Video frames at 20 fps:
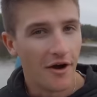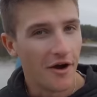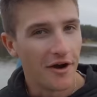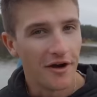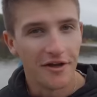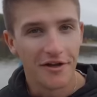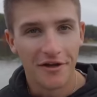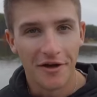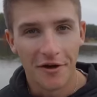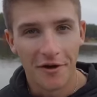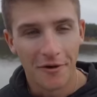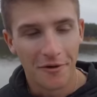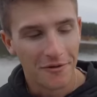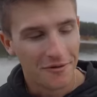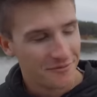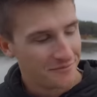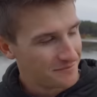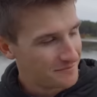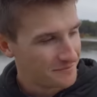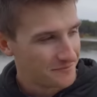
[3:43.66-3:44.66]
right, y'all.
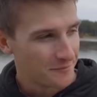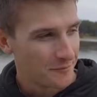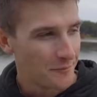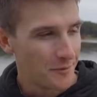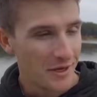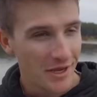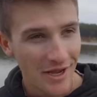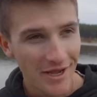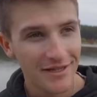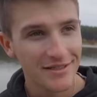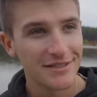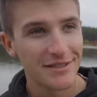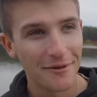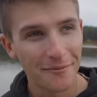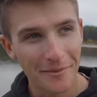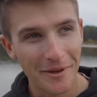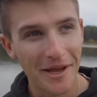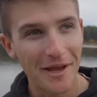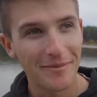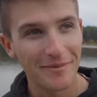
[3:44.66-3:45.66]
We had
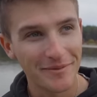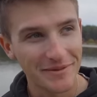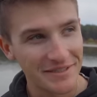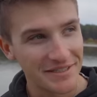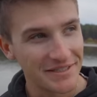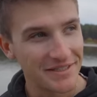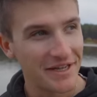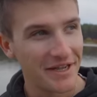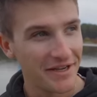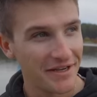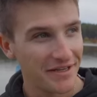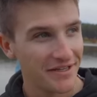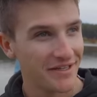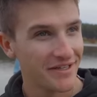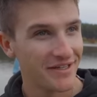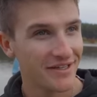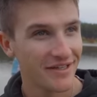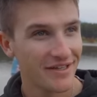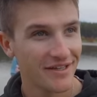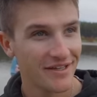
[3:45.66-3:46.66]
something happen today.
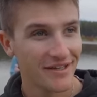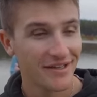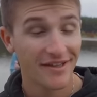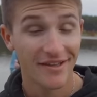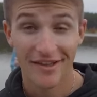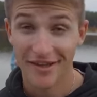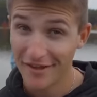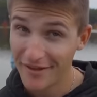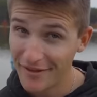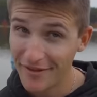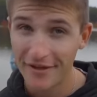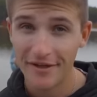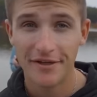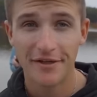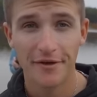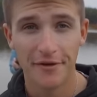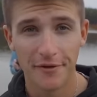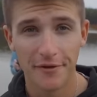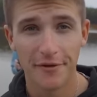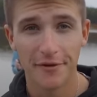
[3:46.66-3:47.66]
I think
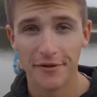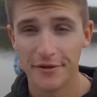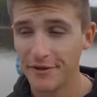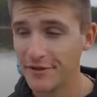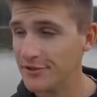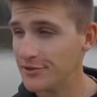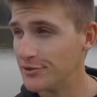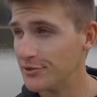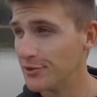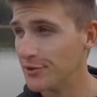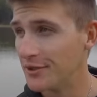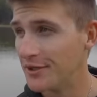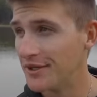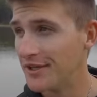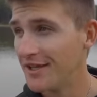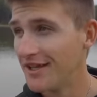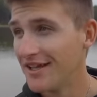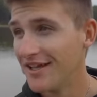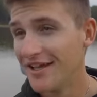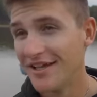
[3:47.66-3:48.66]
y'all are gonna enjoy.
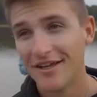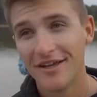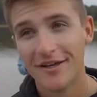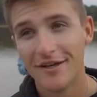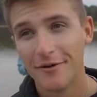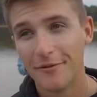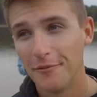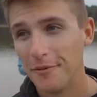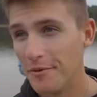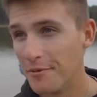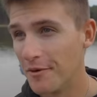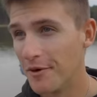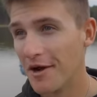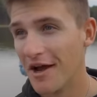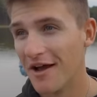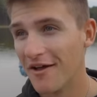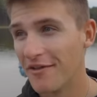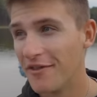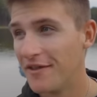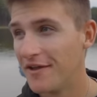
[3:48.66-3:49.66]
We were
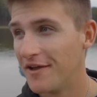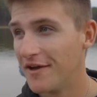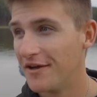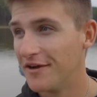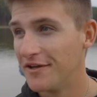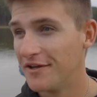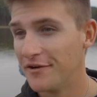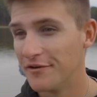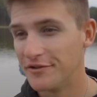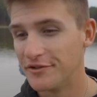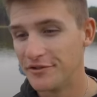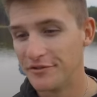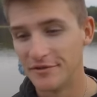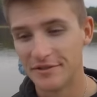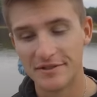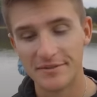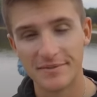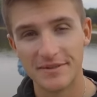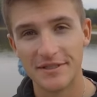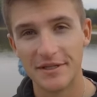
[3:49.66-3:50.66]
out there, you know, shooting
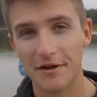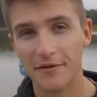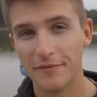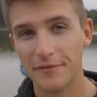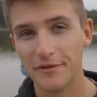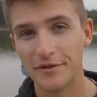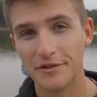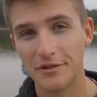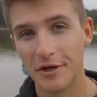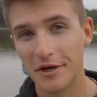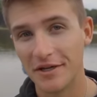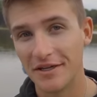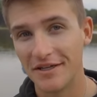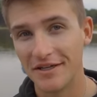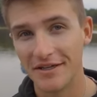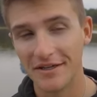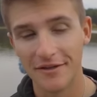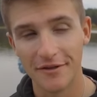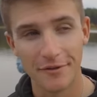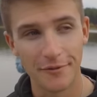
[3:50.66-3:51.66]
some stuff for Strike
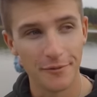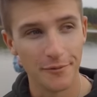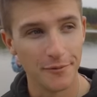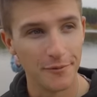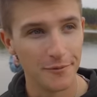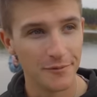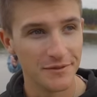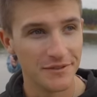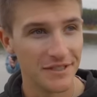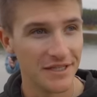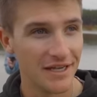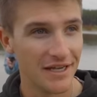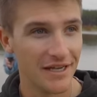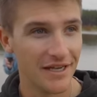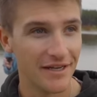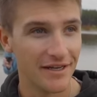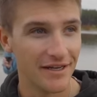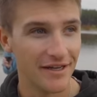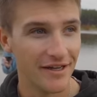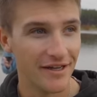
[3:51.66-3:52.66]
King and Lew's,
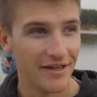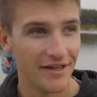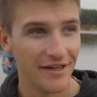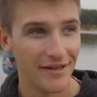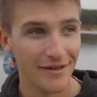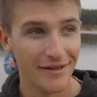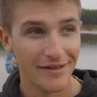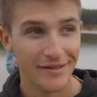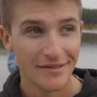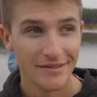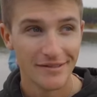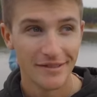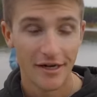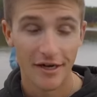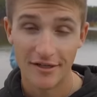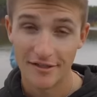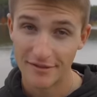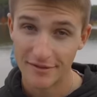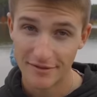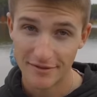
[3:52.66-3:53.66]
and uh,
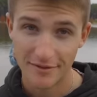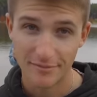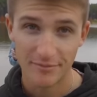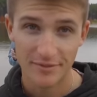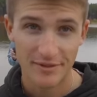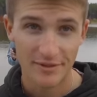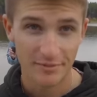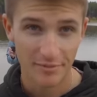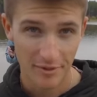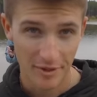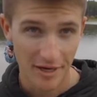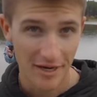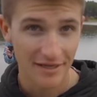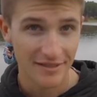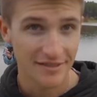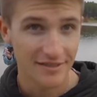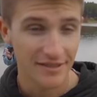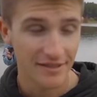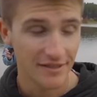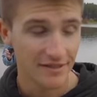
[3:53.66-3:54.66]
also some
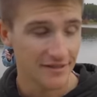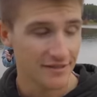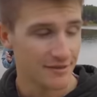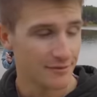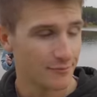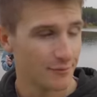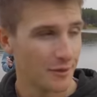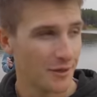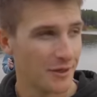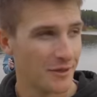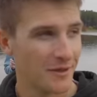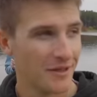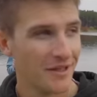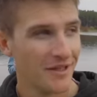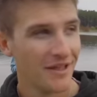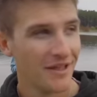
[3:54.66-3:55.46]
surprise things as well.